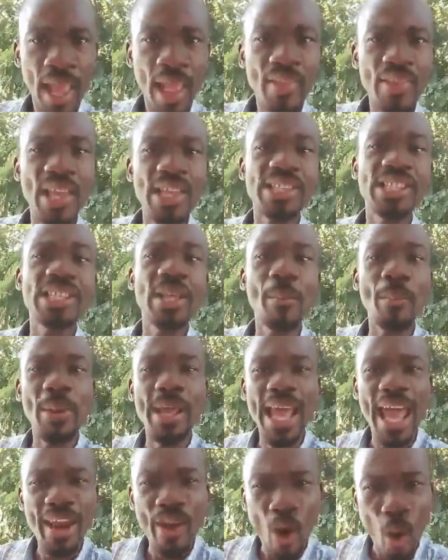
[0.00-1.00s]
They're simply
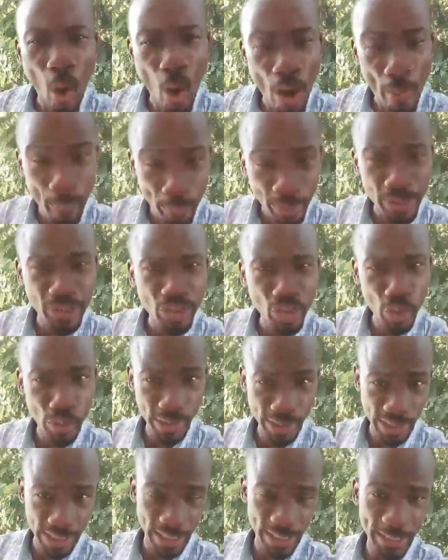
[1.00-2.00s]
an
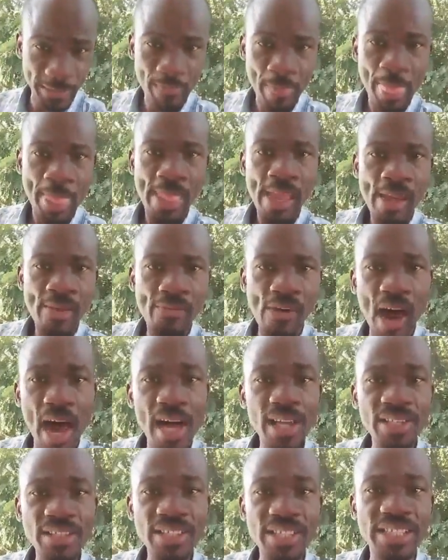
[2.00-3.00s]
opportunity for
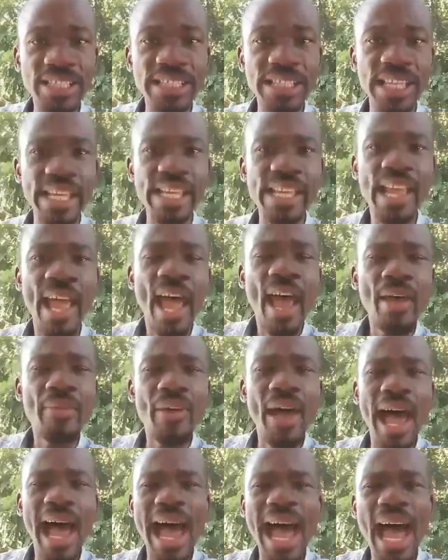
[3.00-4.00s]
us to see
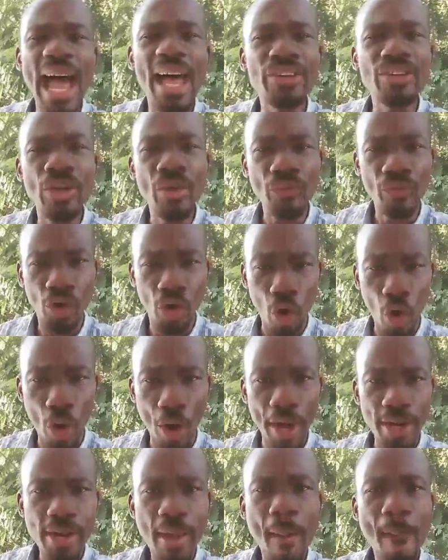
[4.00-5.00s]
the hand of
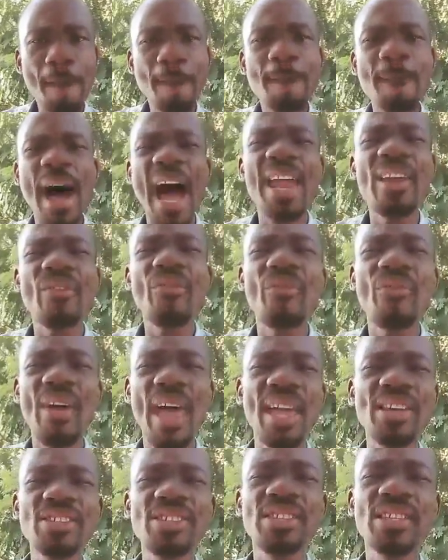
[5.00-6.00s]
God
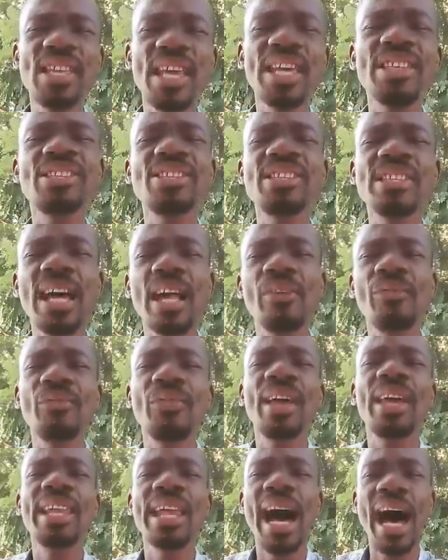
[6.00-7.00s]
manifest itself
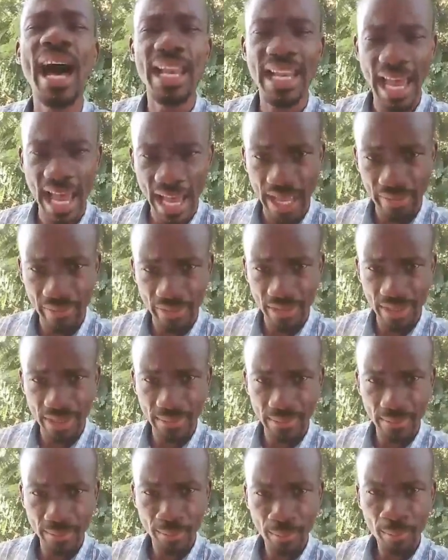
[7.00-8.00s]
in our lives.
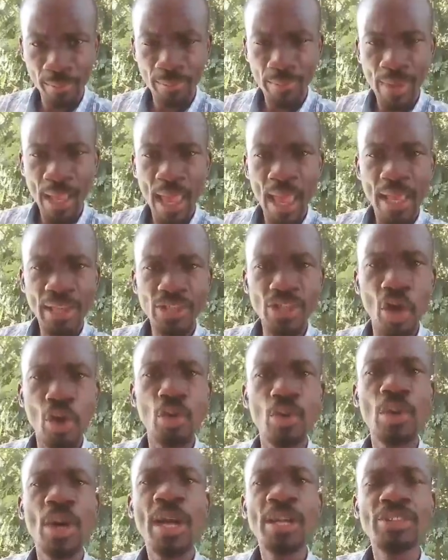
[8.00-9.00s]

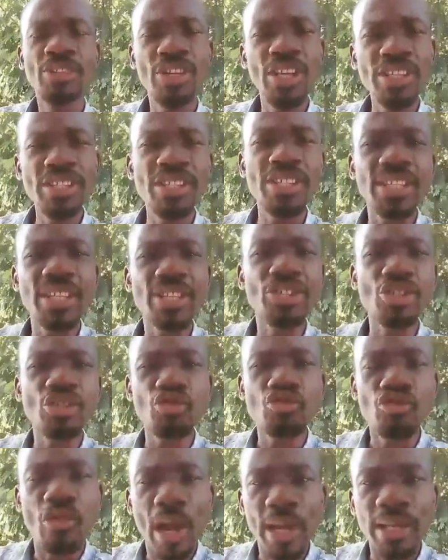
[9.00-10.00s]
So Jesus
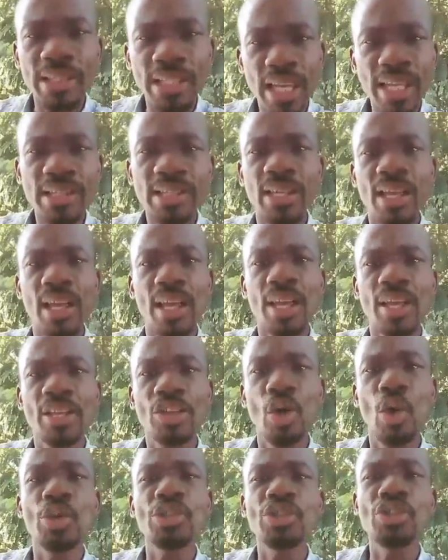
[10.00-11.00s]
instructed
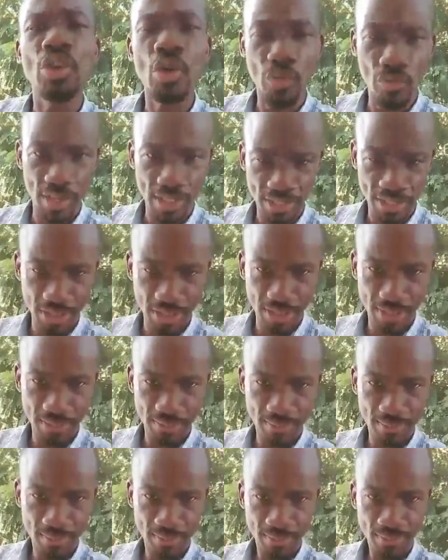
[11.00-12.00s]
those servants
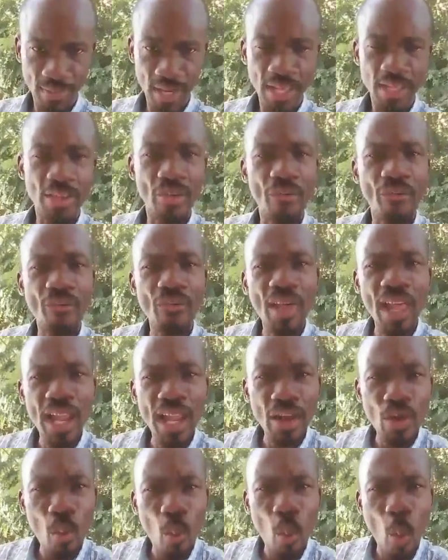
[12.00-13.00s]
to
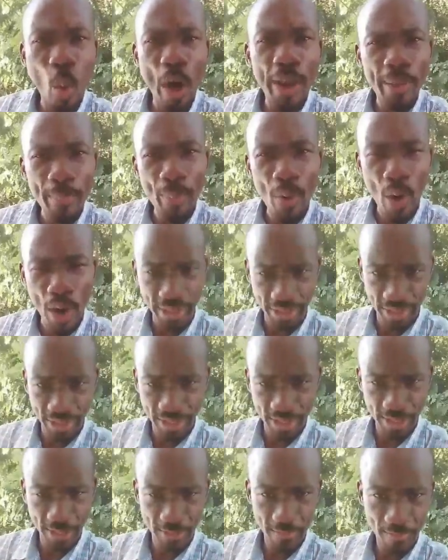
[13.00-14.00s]
fill the water
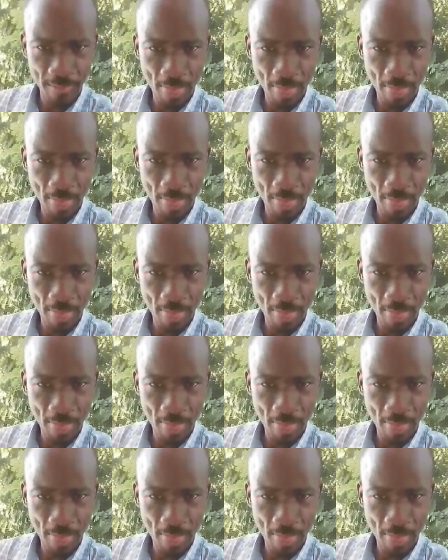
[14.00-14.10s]
pots.